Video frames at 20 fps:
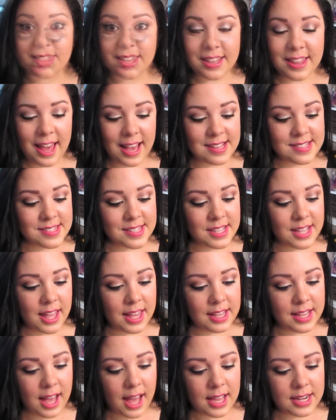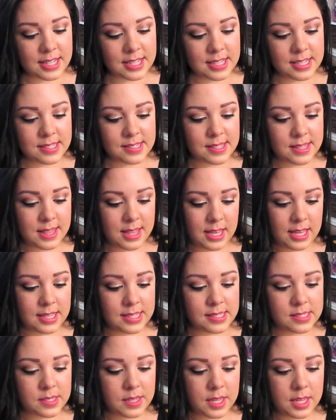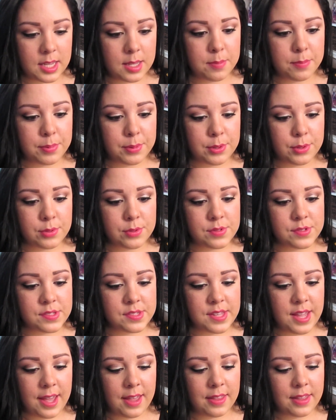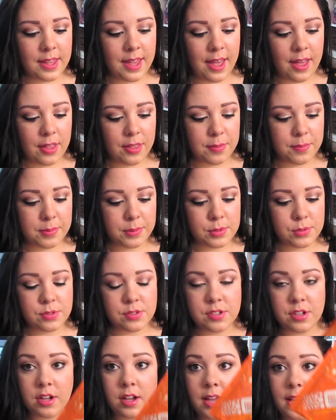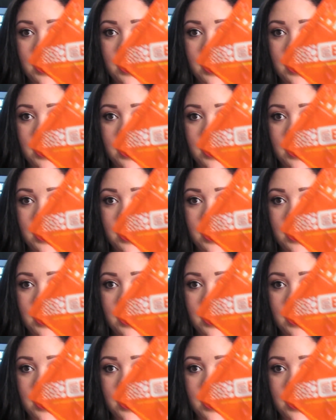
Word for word: The last thing I got is this E-Boost Daily Health Booster,